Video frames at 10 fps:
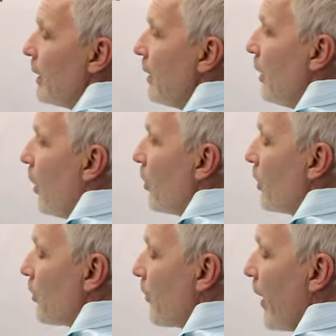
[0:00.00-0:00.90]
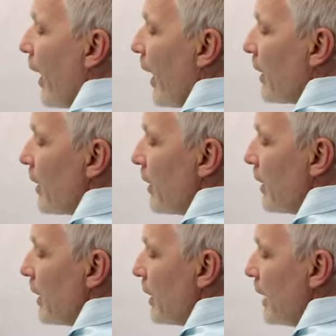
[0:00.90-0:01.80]
Notice that
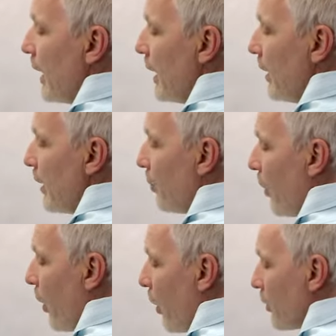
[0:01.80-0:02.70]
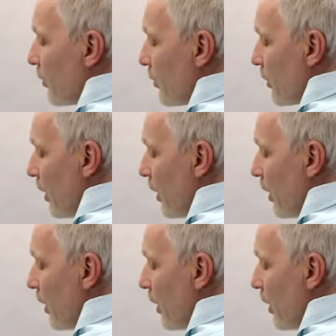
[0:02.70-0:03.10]
getting the parts